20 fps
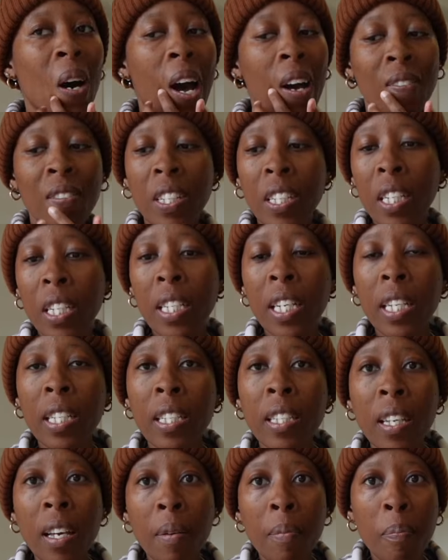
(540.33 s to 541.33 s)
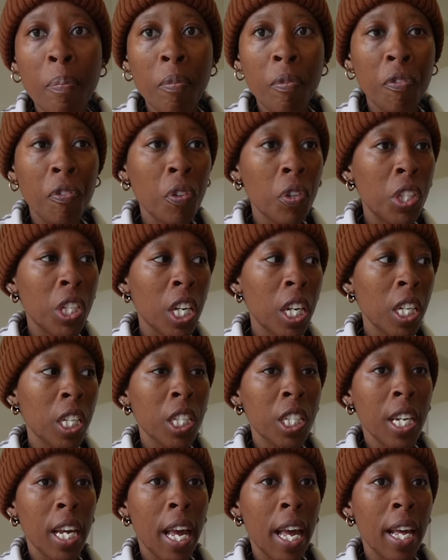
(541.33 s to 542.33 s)
I've deleted some
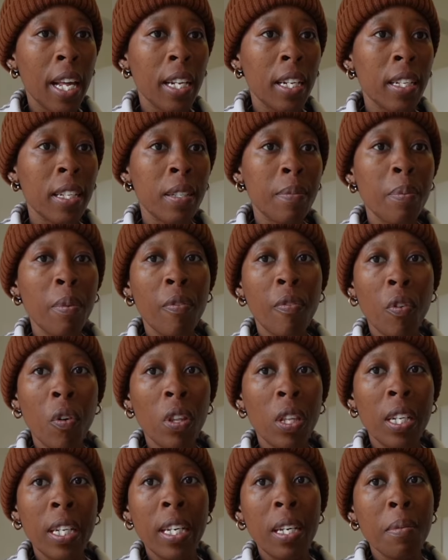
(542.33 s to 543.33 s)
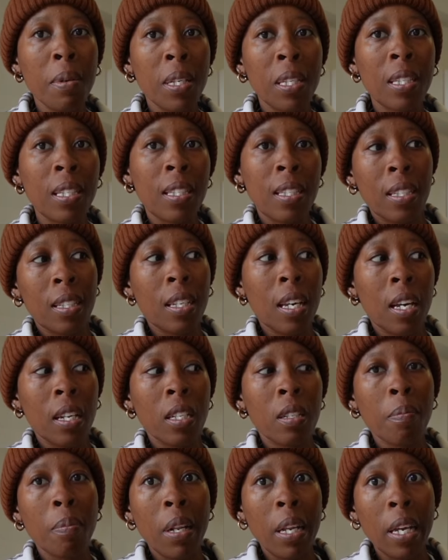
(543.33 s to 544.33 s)
footage, and before the neighbors start
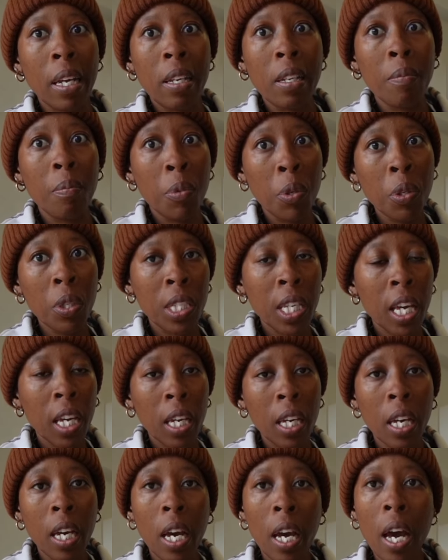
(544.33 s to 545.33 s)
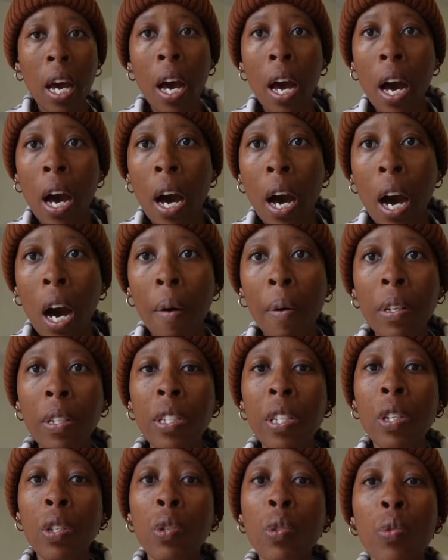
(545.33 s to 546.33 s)
playing music, I
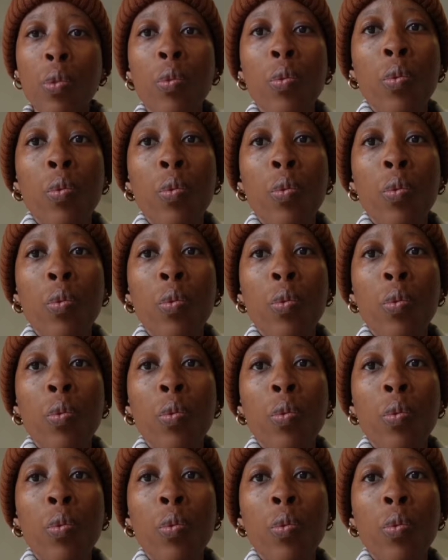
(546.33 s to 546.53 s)
wanted to